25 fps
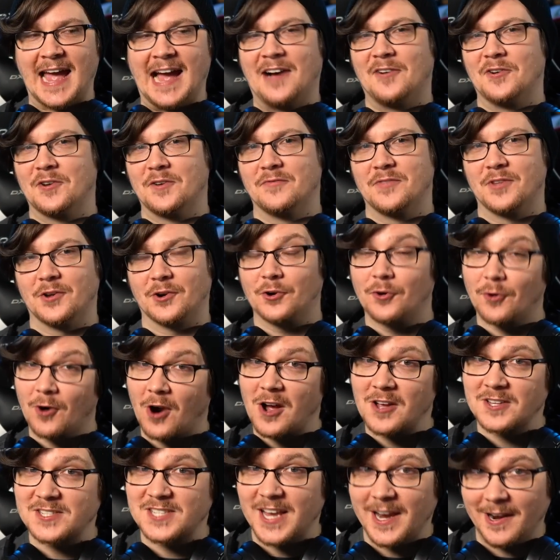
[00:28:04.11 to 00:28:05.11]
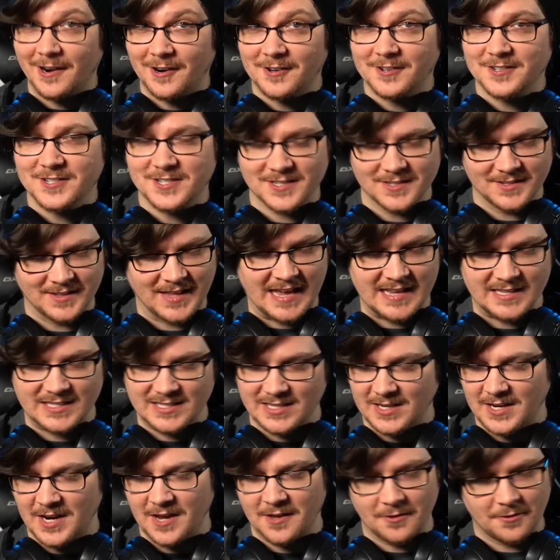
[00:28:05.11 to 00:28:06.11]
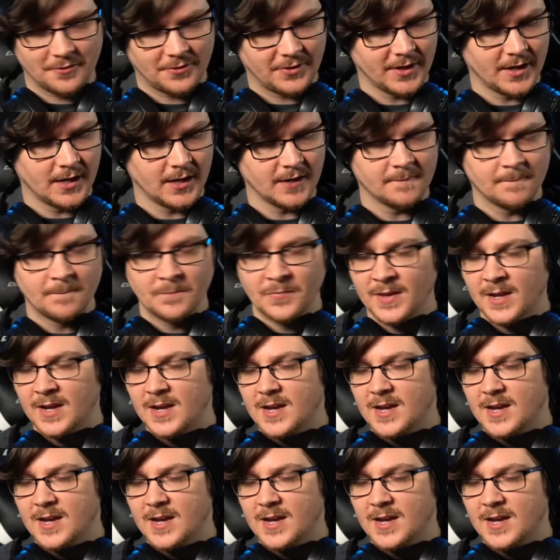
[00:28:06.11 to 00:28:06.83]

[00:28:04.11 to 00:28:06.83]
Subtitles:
out of their crosshairs. That's another thing.